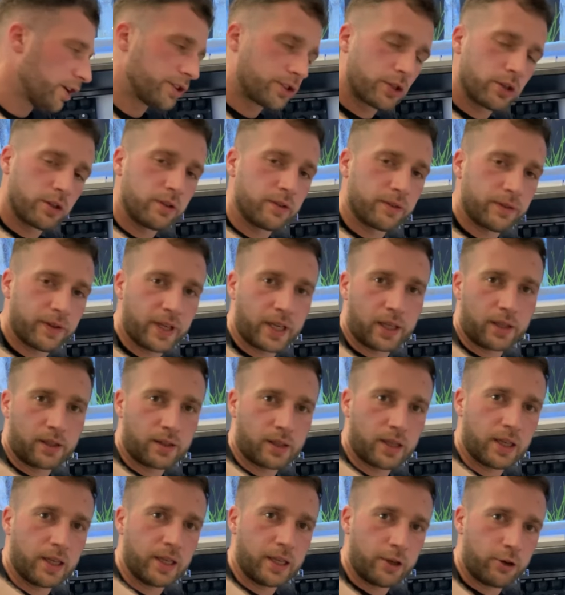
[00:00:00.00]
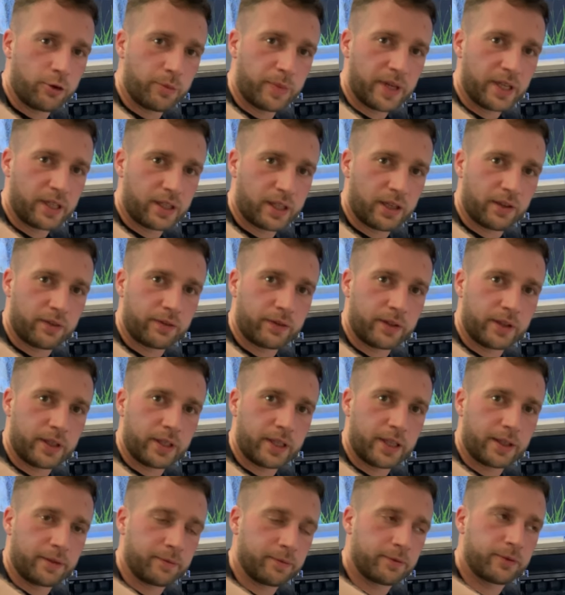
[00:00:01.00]
do things a little bit
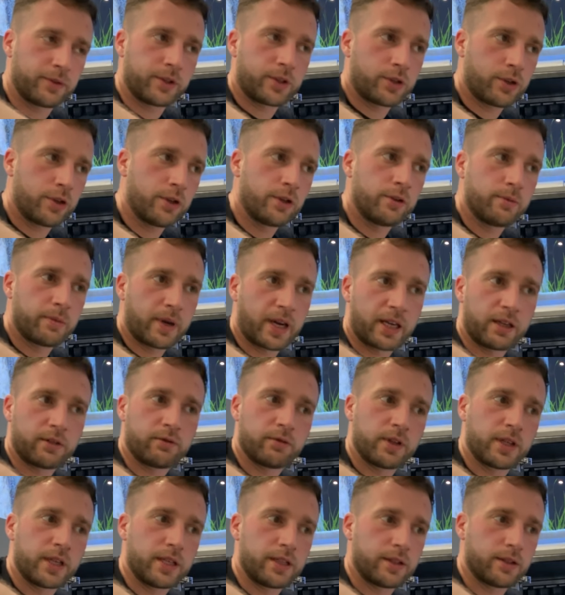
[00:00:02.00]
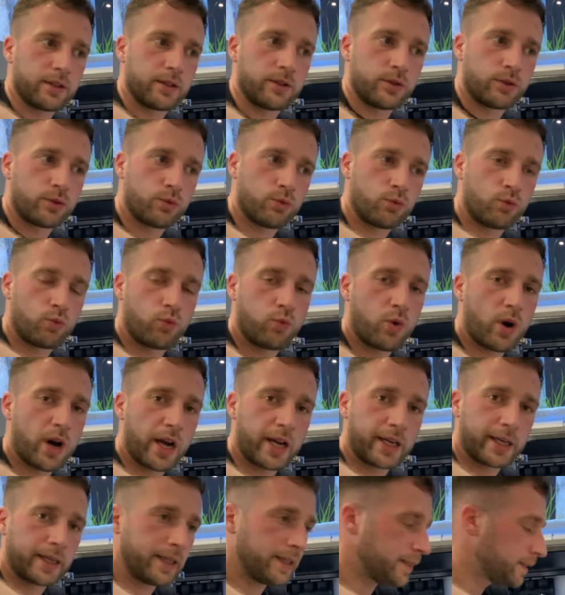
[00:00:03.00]
differently for two main reasons.
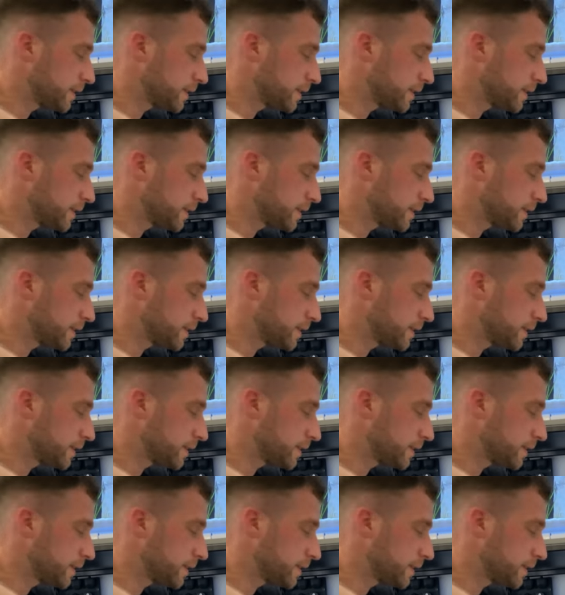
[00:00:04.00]
One,